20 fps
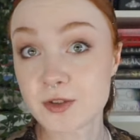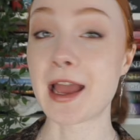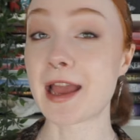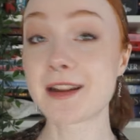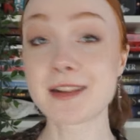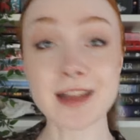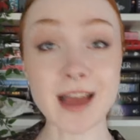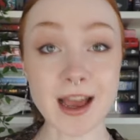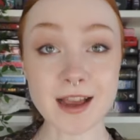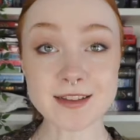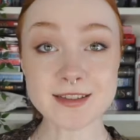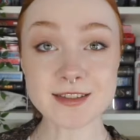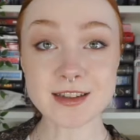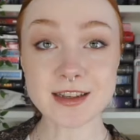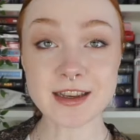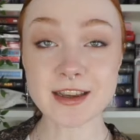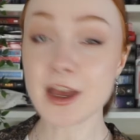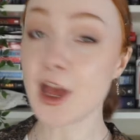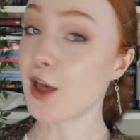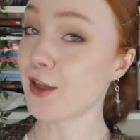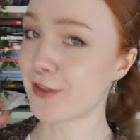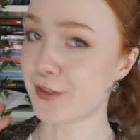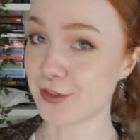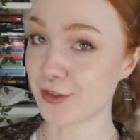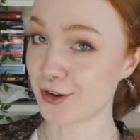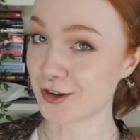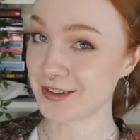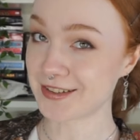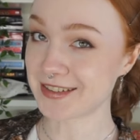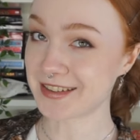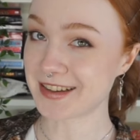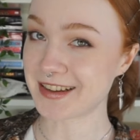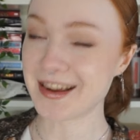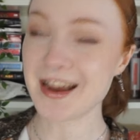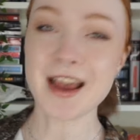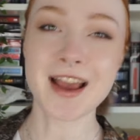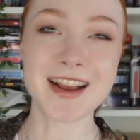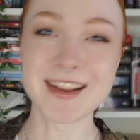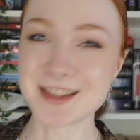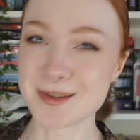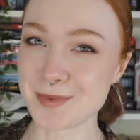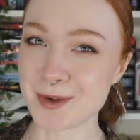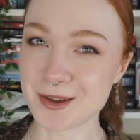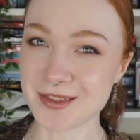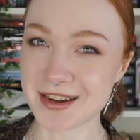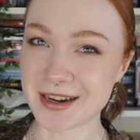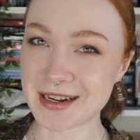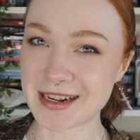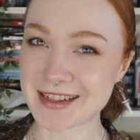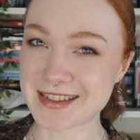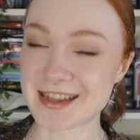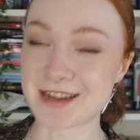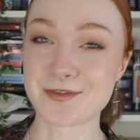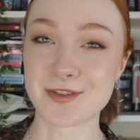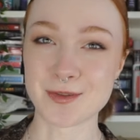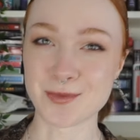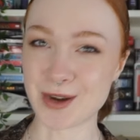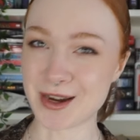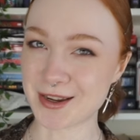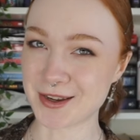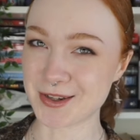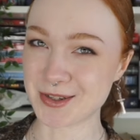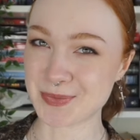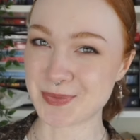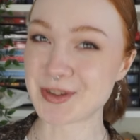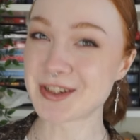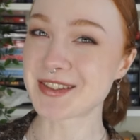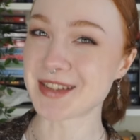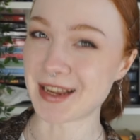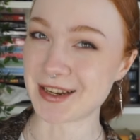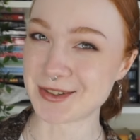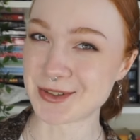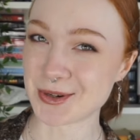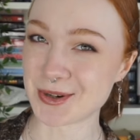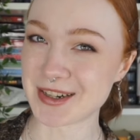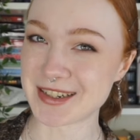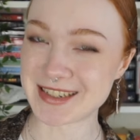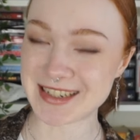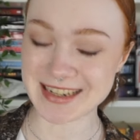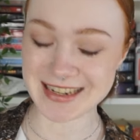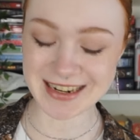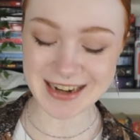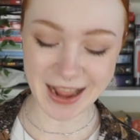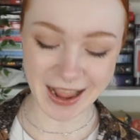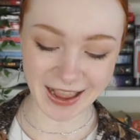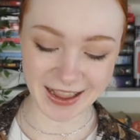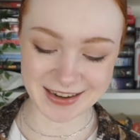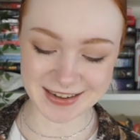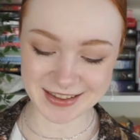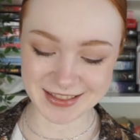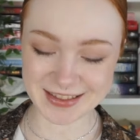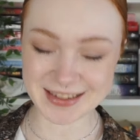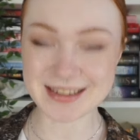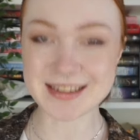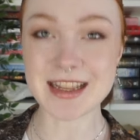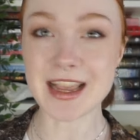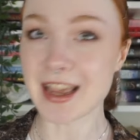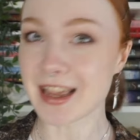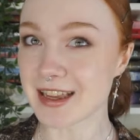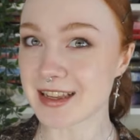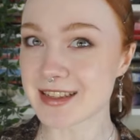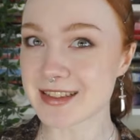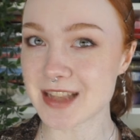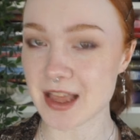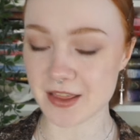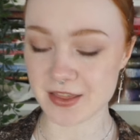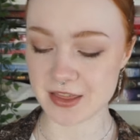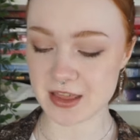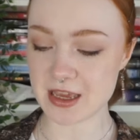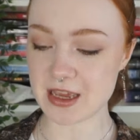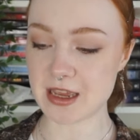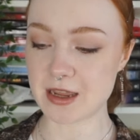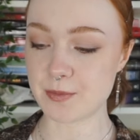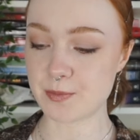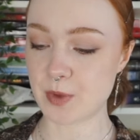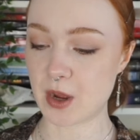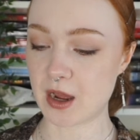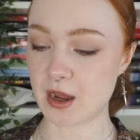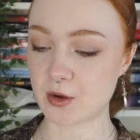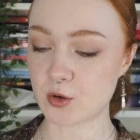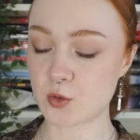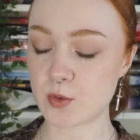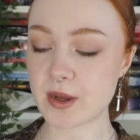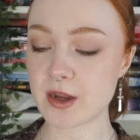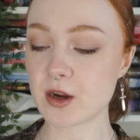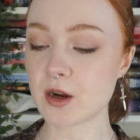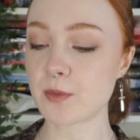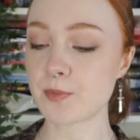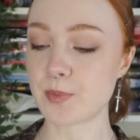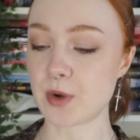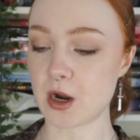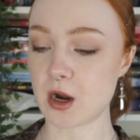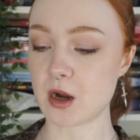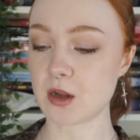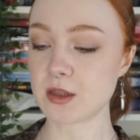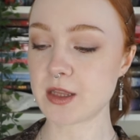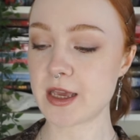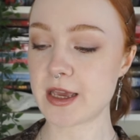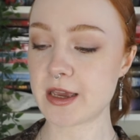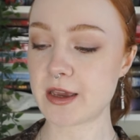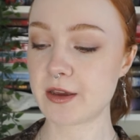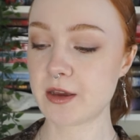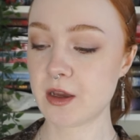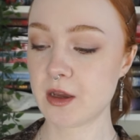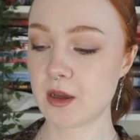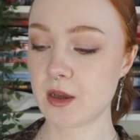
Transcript: And lastly, thirdly, is a book that I got sent from Rainco's Books and Tortine, and this is the queer poly